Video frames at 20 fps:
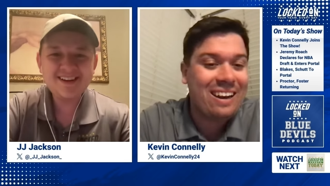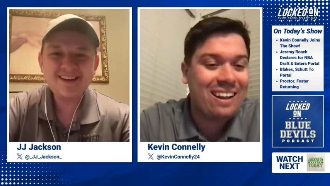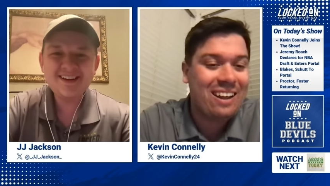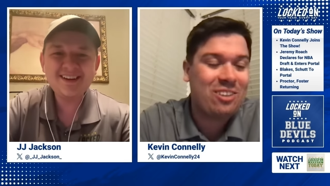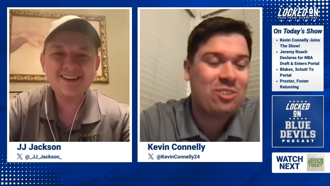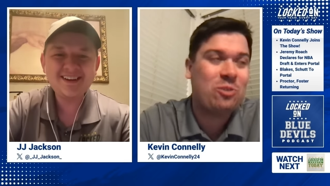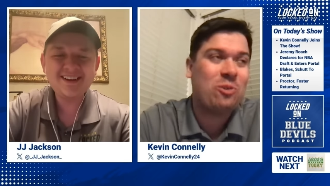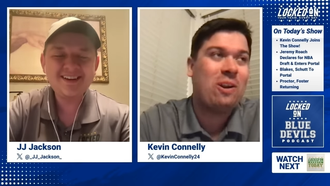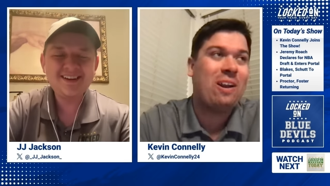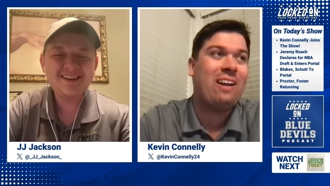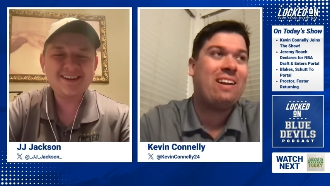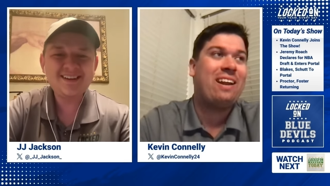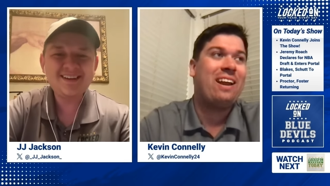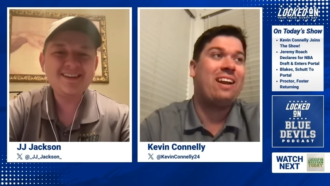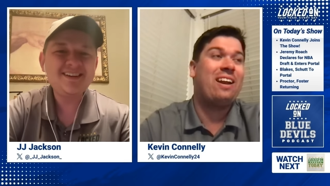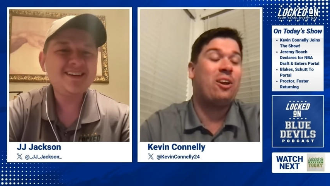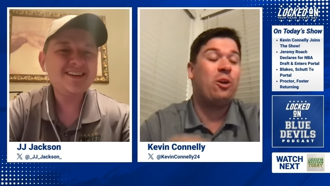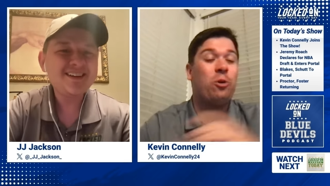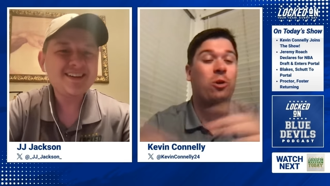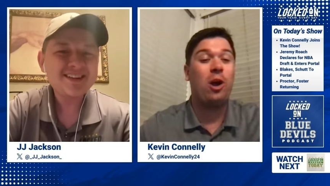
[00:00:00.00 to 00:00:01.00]
Speaker 1: That's what I
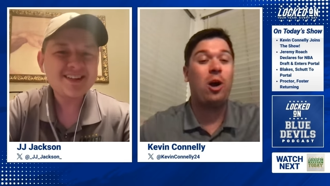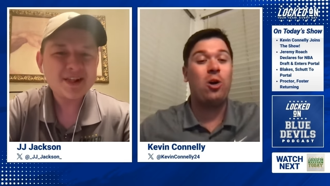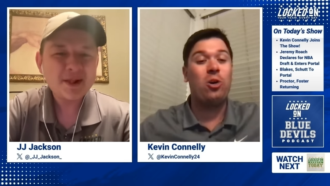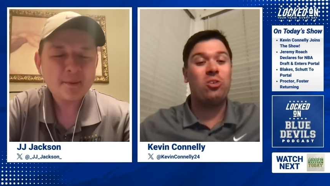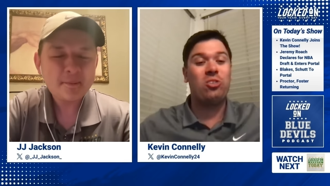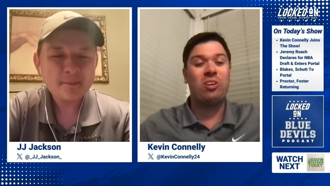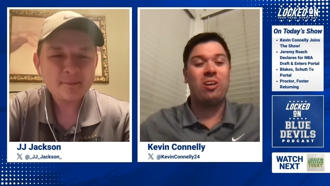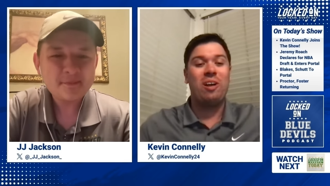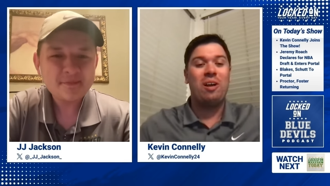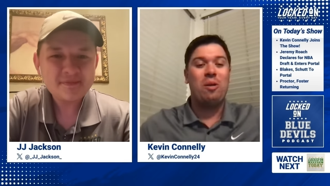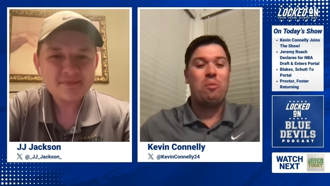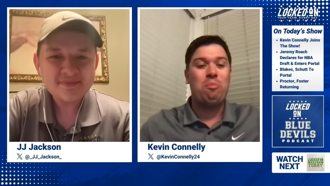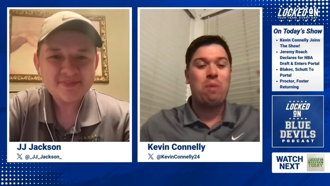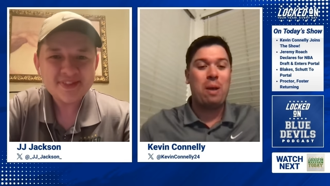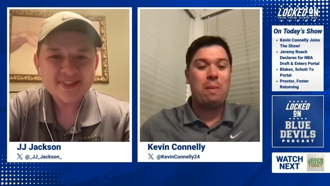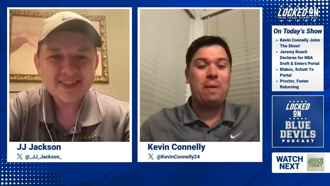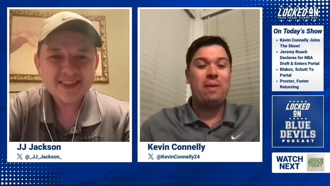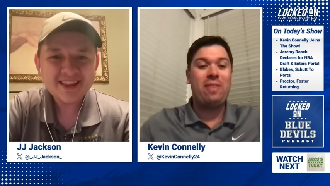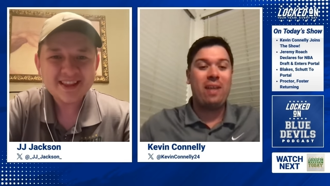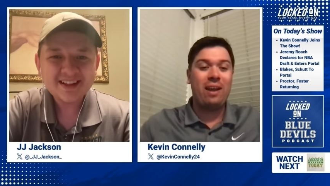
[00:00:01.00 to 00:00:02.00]
needed. Who knows?
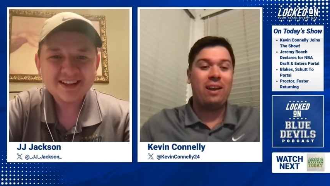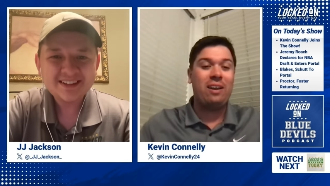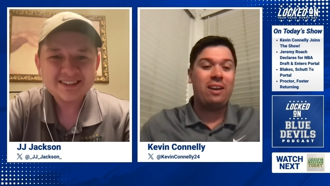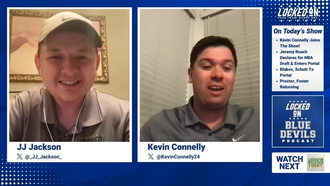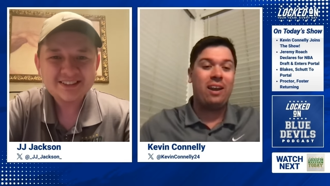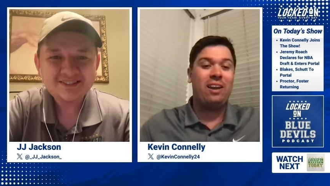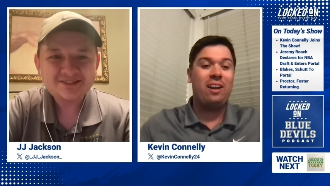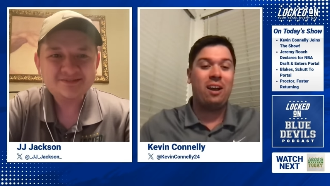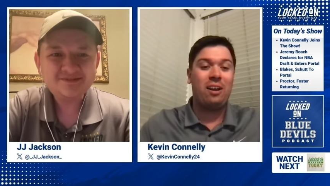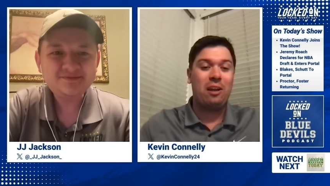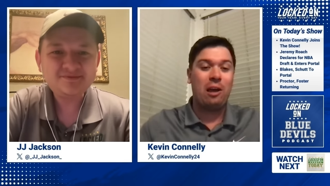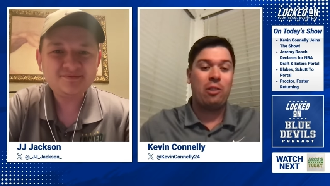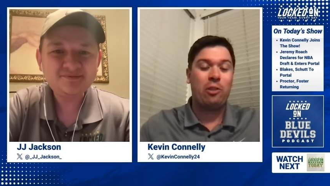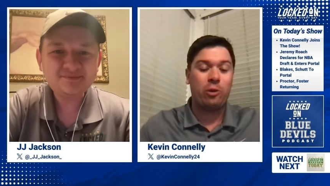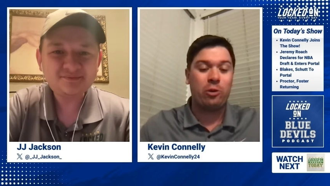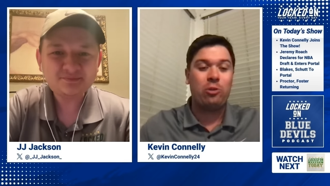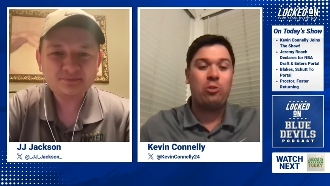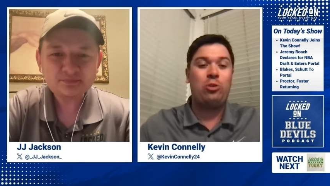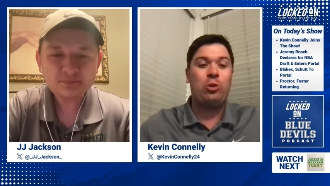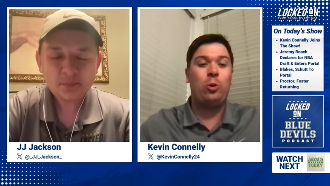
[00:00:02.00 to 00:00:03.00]
Maybe they need another
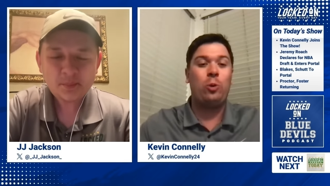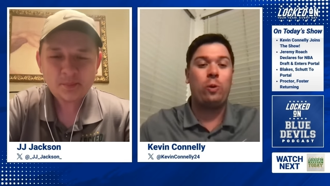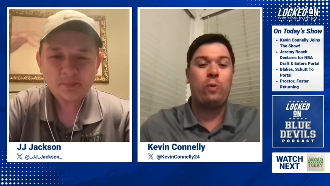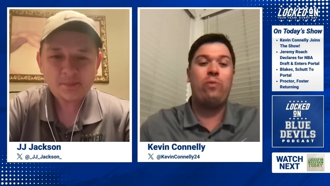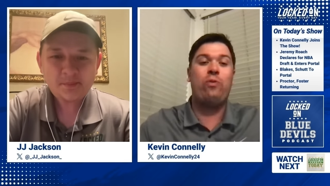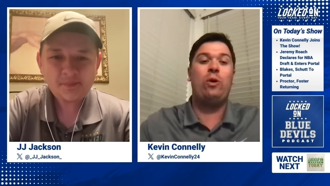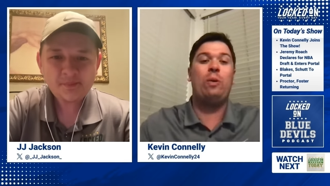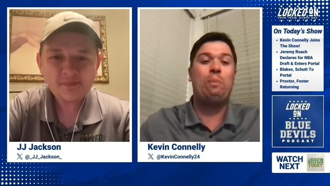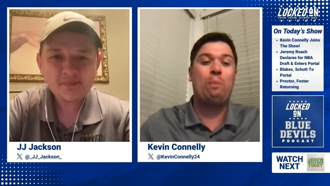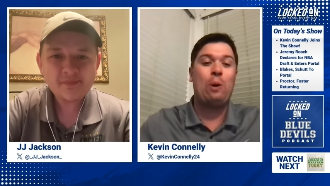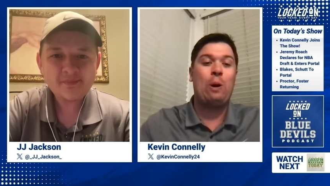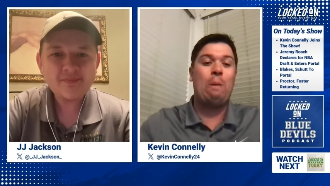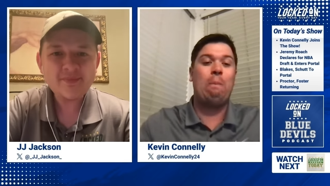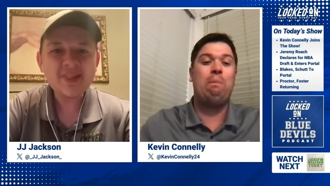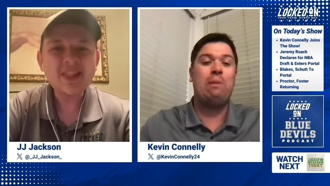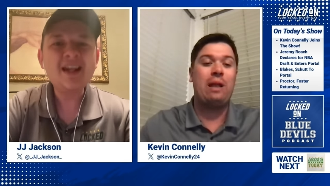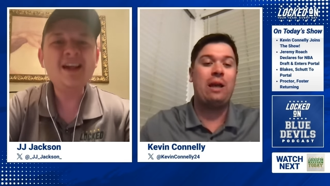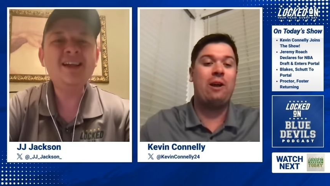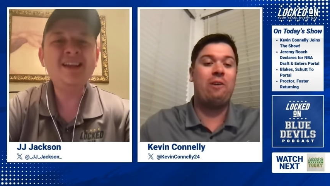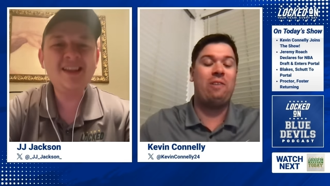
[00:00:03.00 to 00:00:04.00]
Duke football
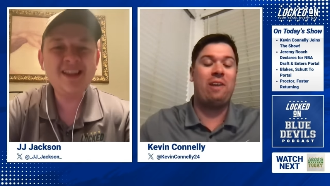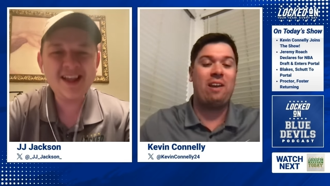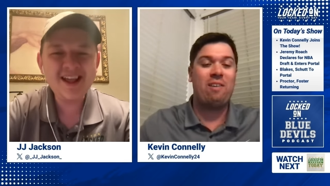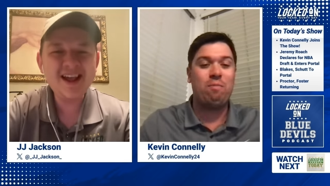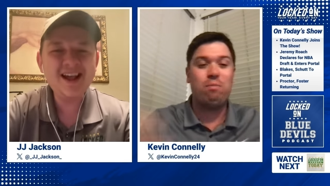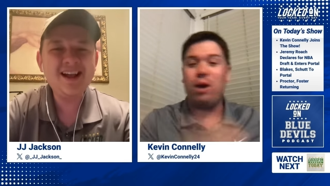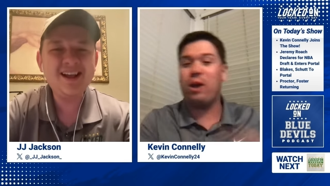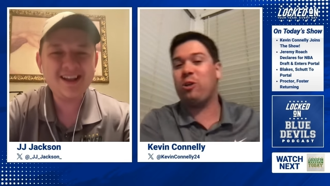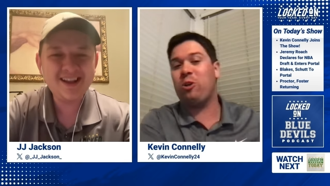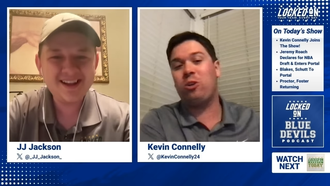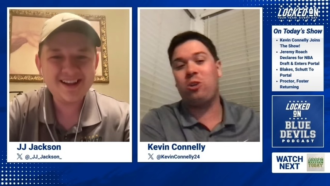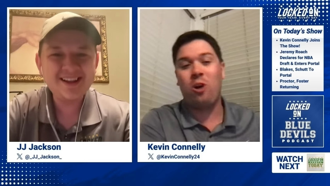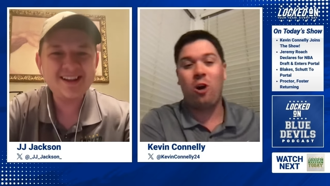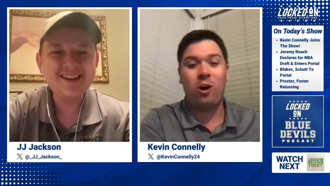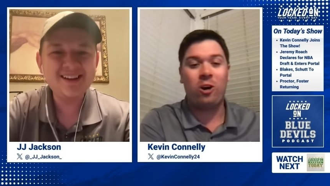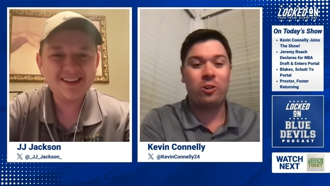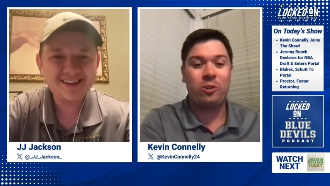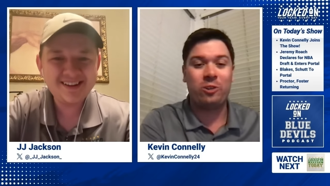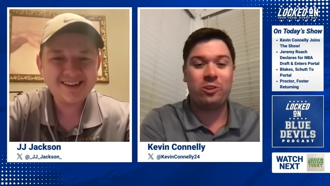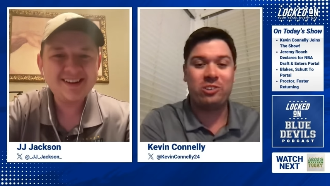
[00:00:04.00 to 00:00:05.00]
player. They have Michael
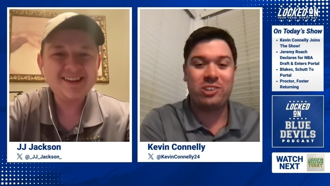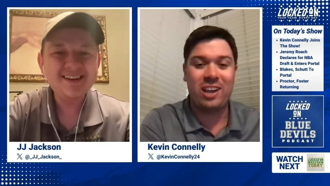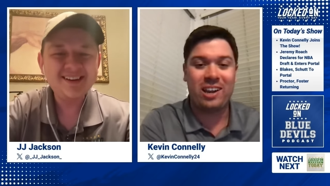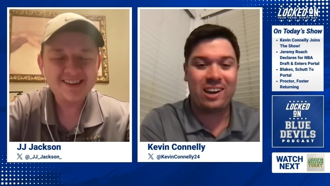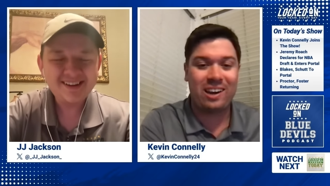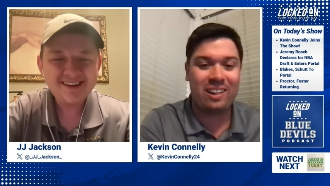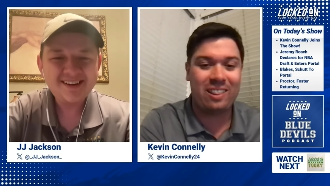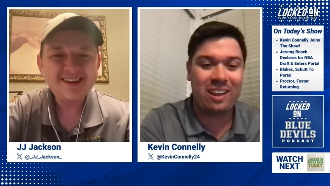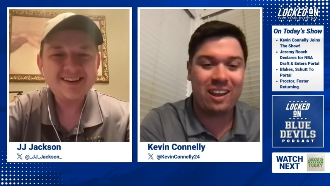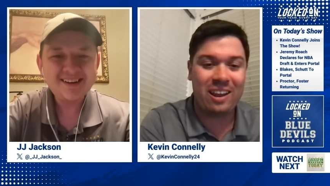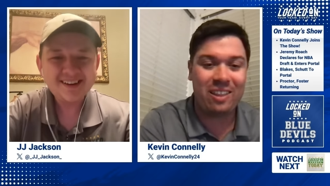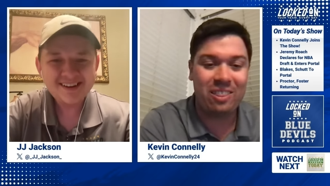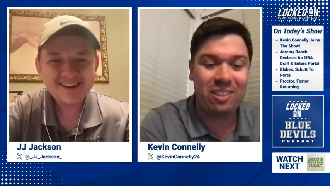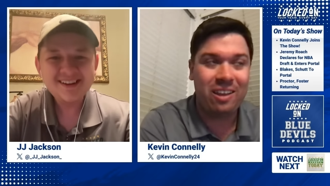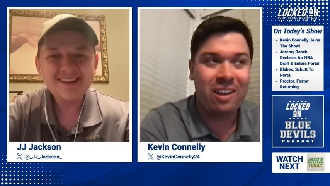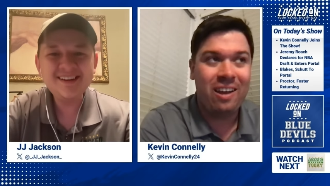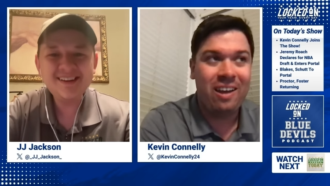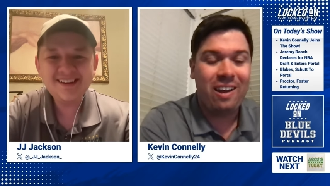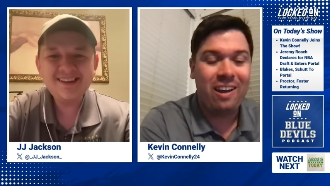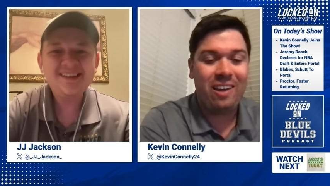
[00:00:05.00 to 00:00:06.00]
Carter second in
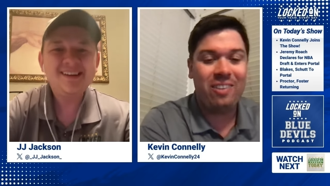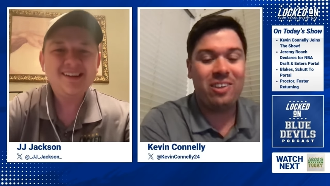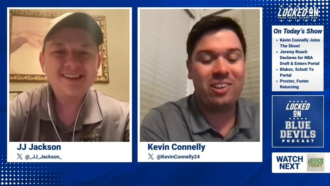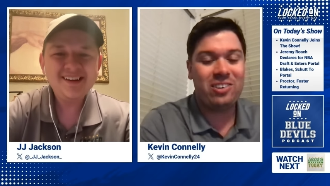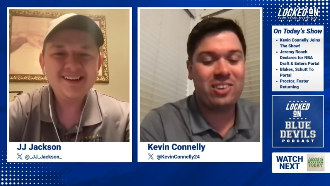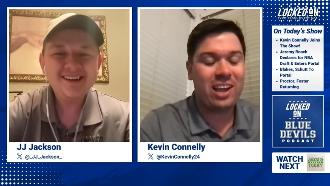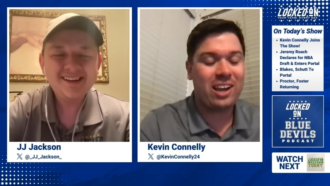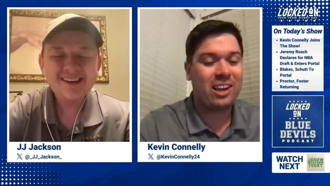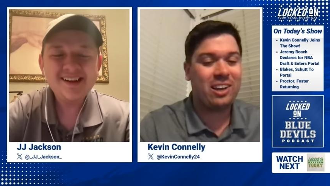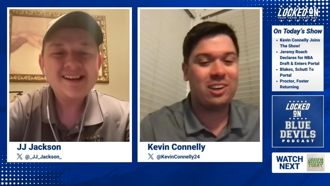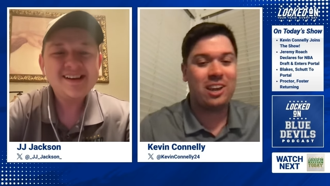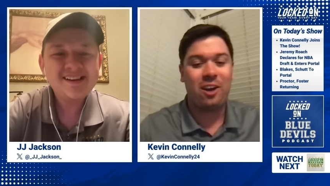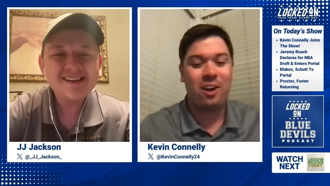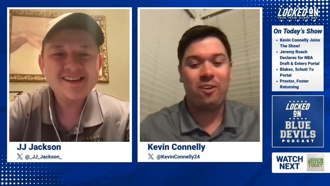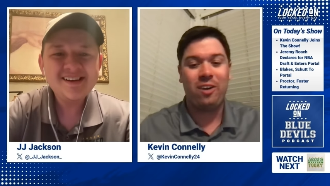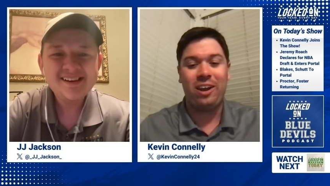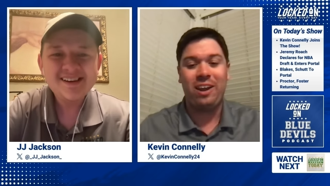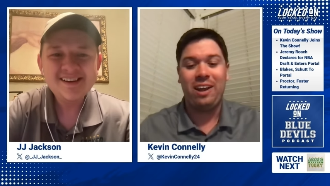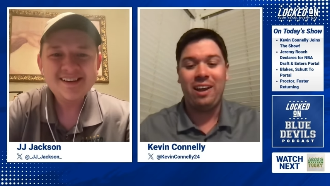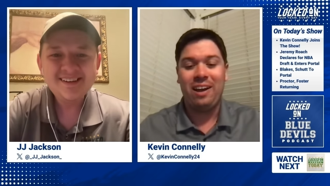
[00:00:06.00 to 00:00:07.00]
in the
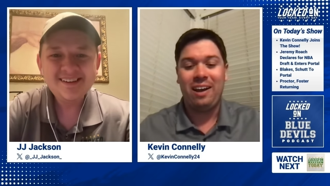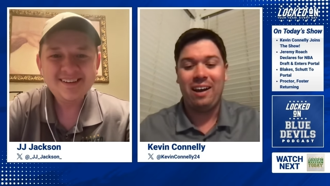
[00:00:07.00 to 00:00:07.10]
secondary.